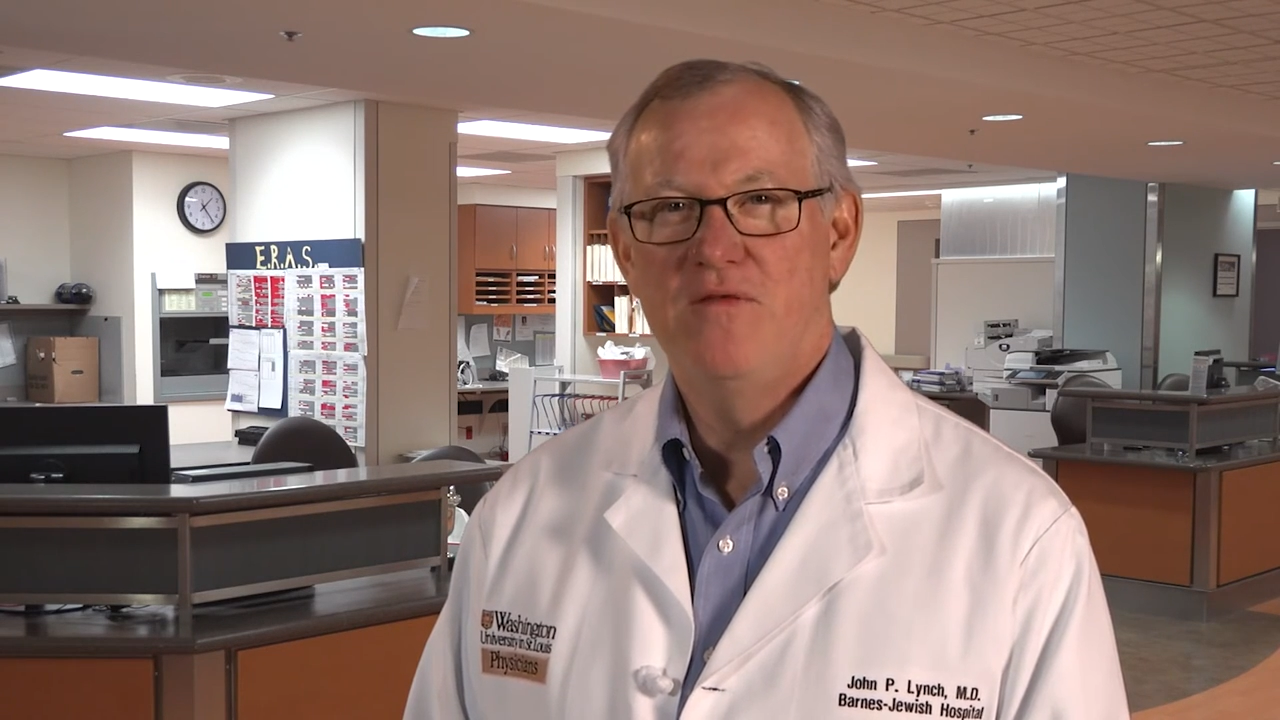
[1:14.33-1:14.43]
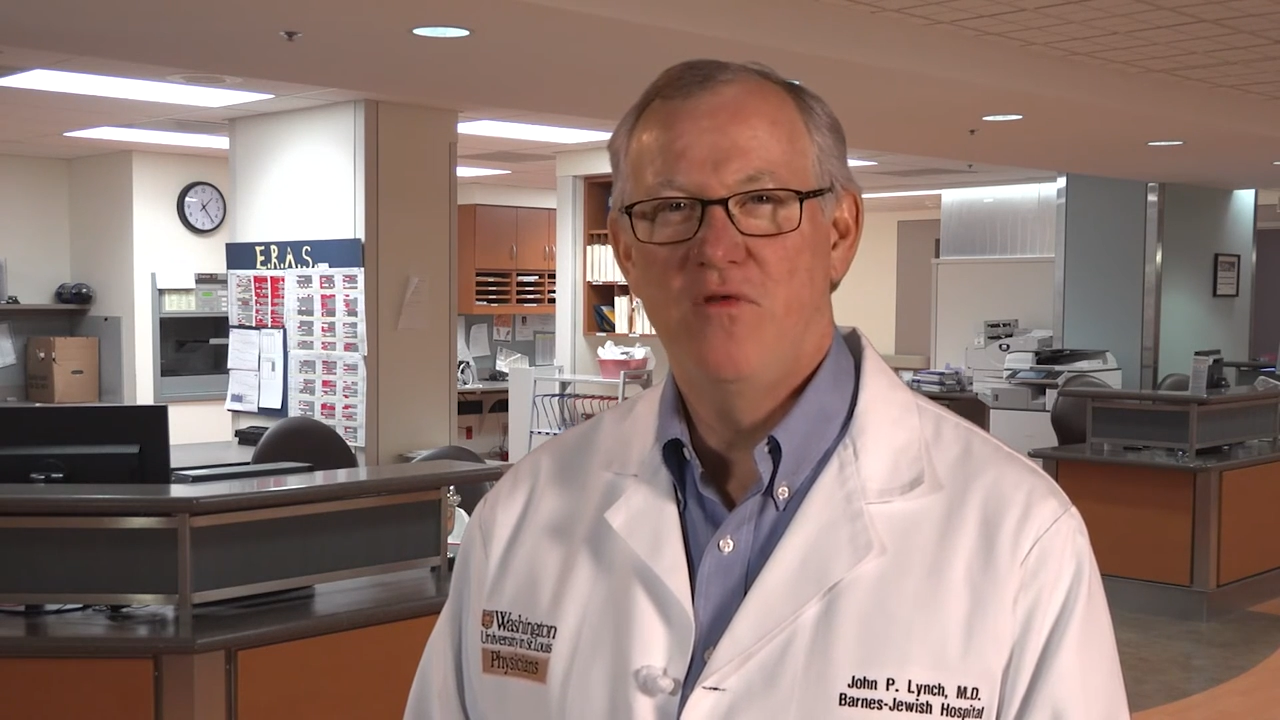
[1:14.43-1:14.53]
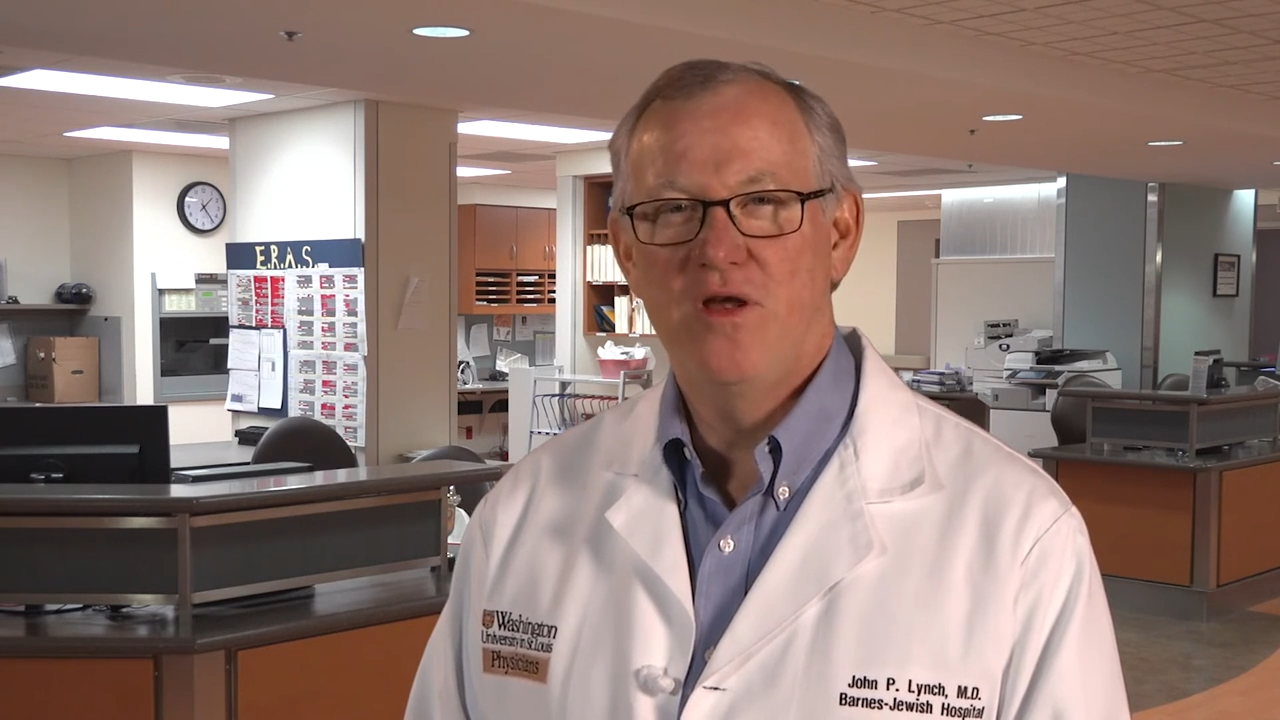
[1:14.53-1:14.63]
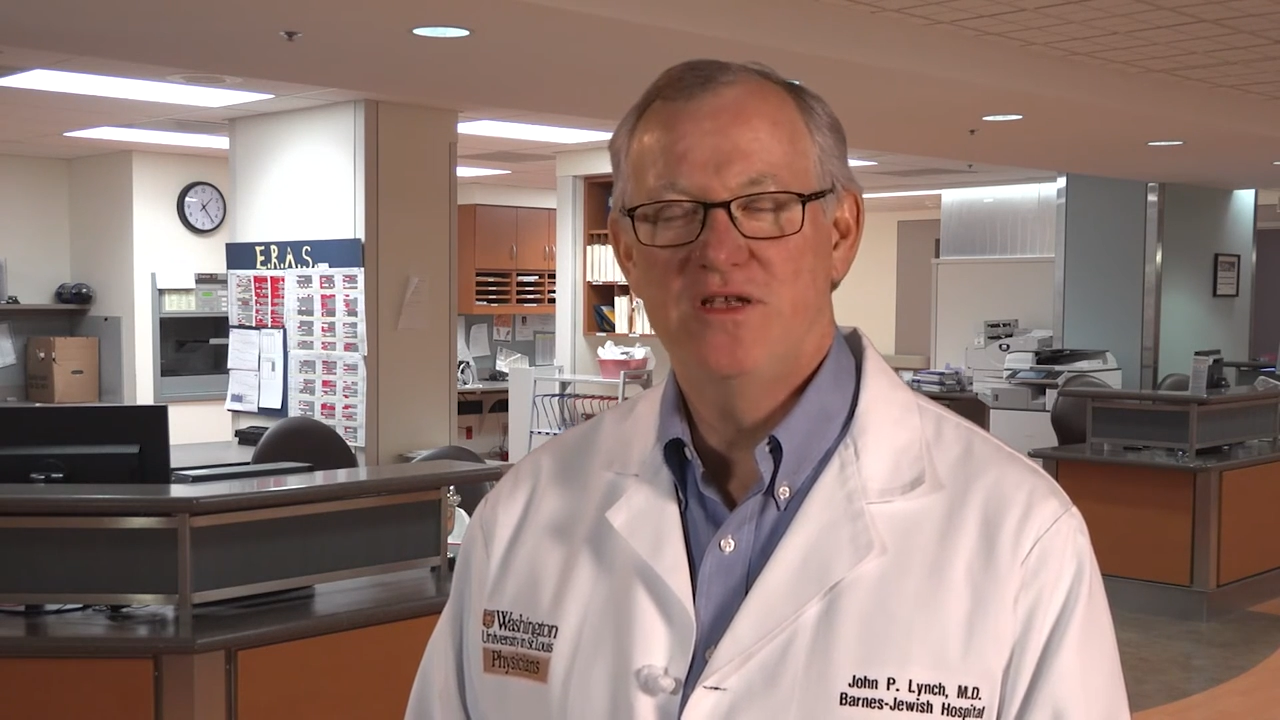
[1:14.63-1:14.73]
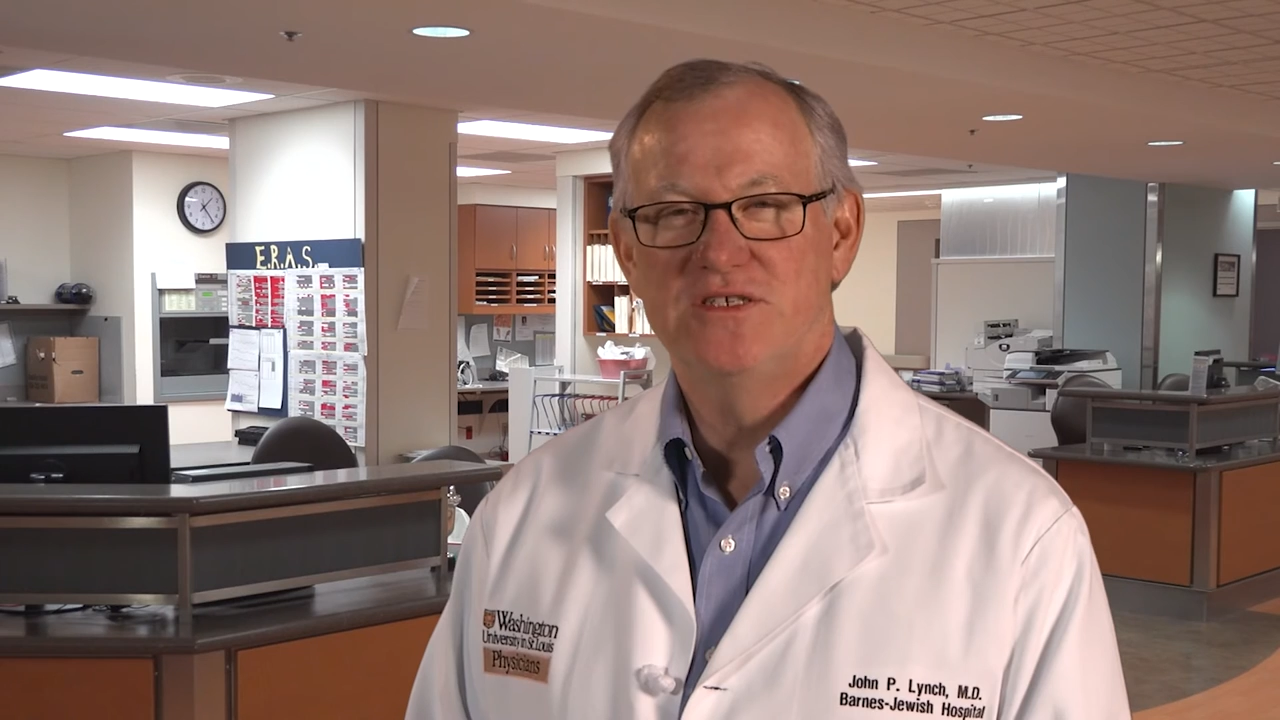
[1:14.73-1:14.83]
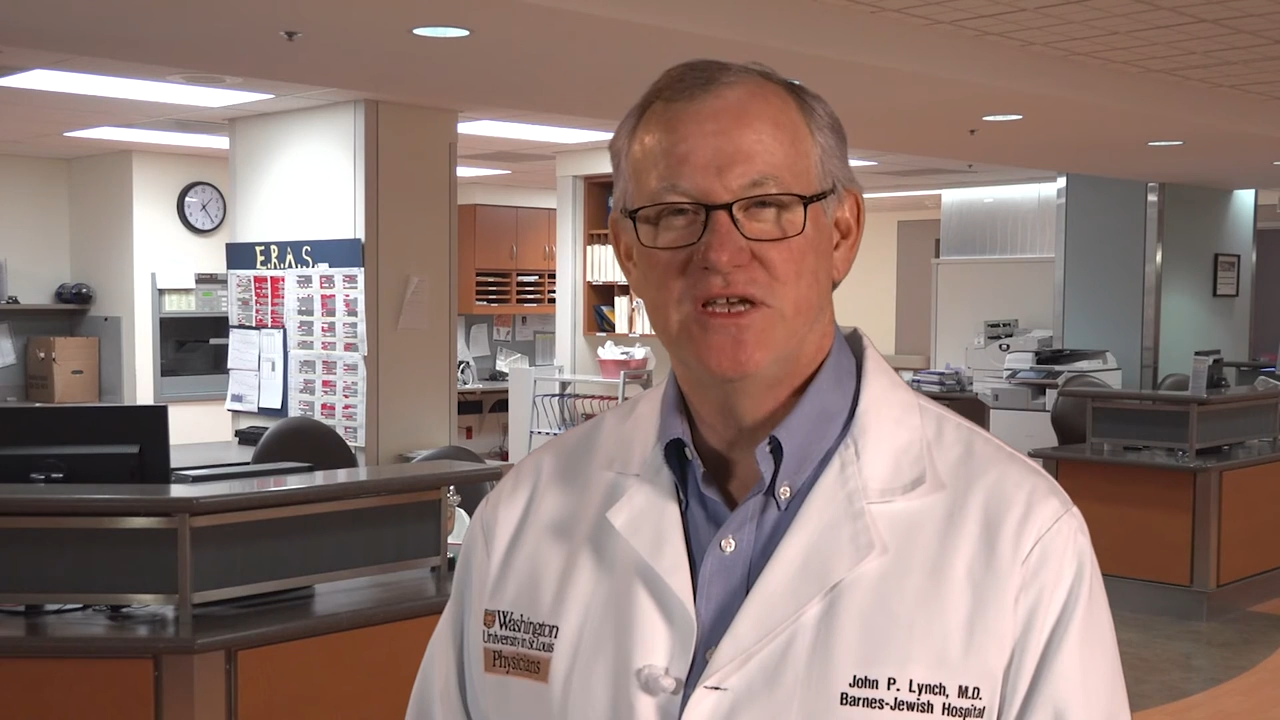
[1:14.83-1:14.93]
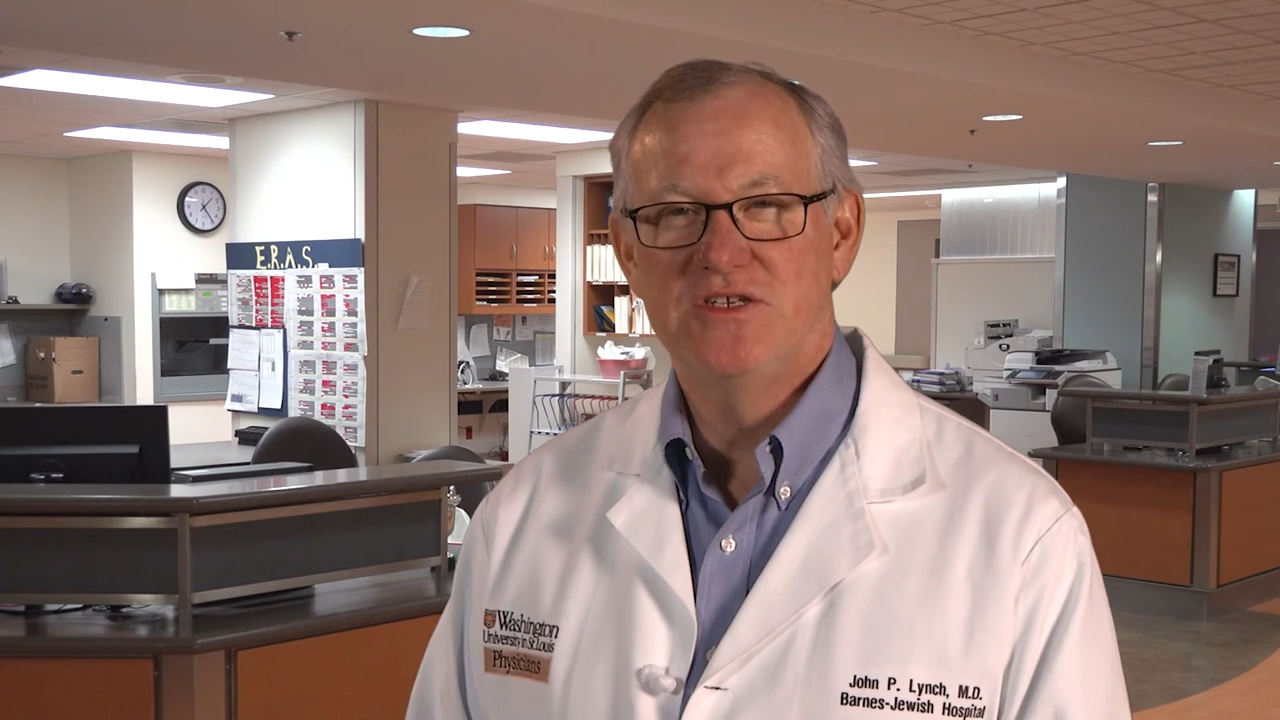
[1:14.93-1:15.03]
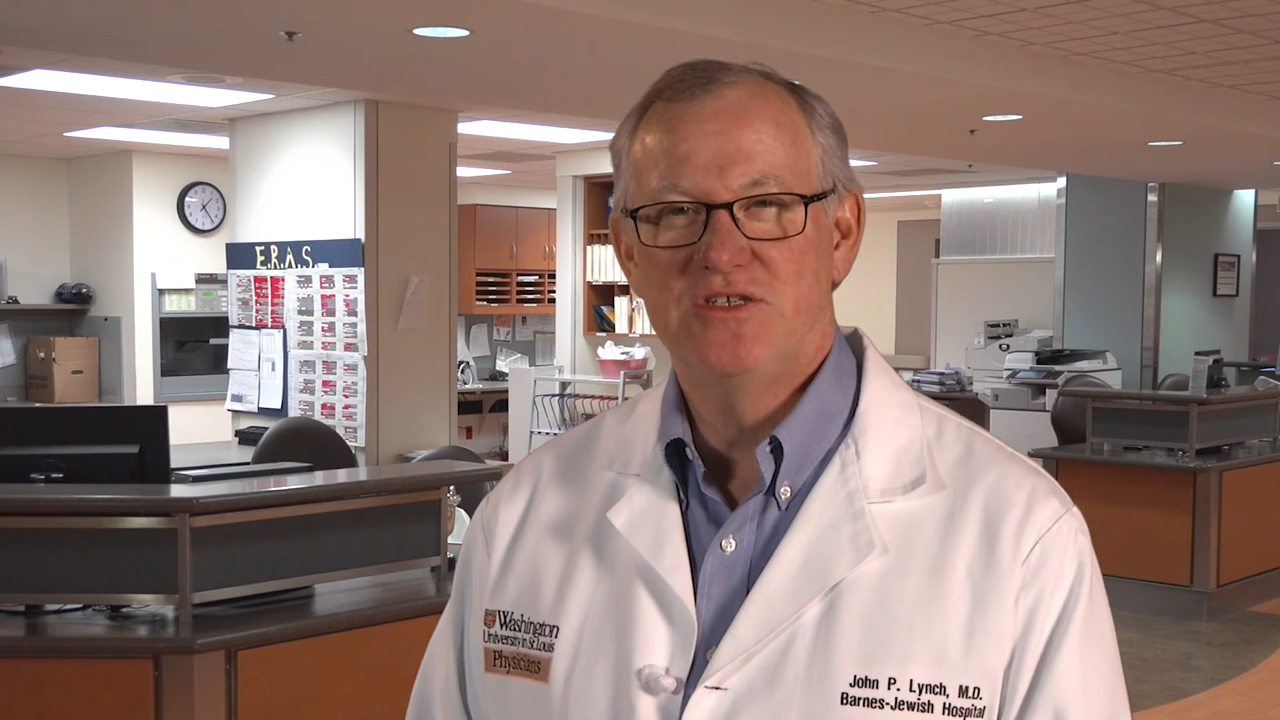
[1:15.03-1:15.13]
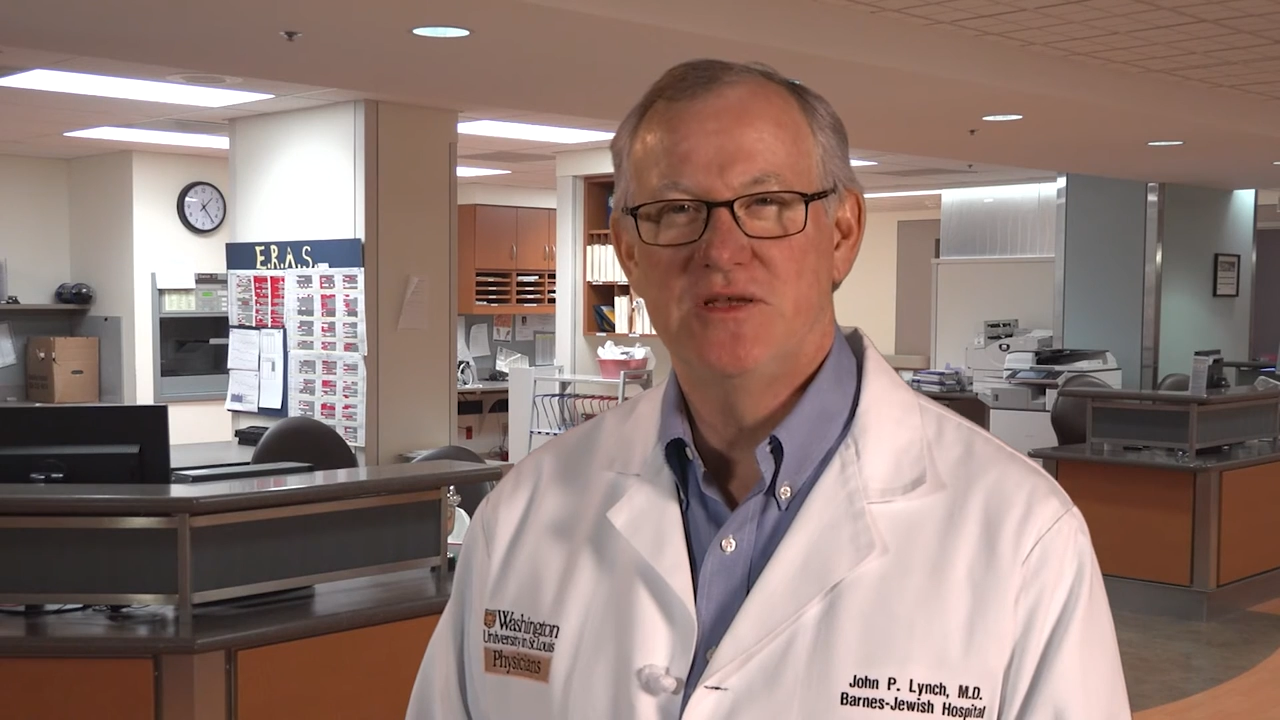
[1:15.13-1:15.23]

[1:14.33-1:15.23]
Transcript: of organizations